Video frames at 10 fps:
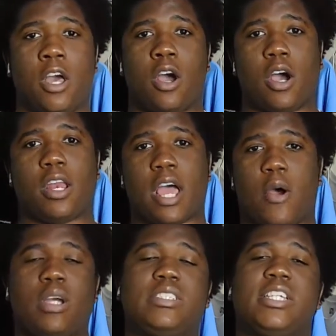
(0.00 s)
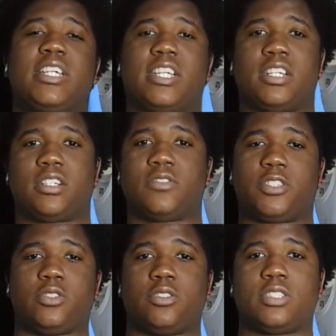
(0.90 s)
on how I take care of
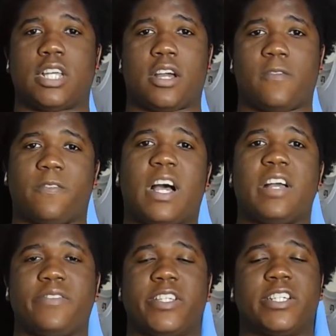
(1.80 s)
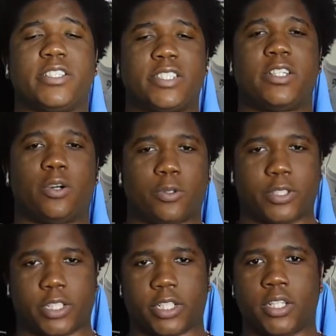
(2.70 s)
shoes that are 5 years and older.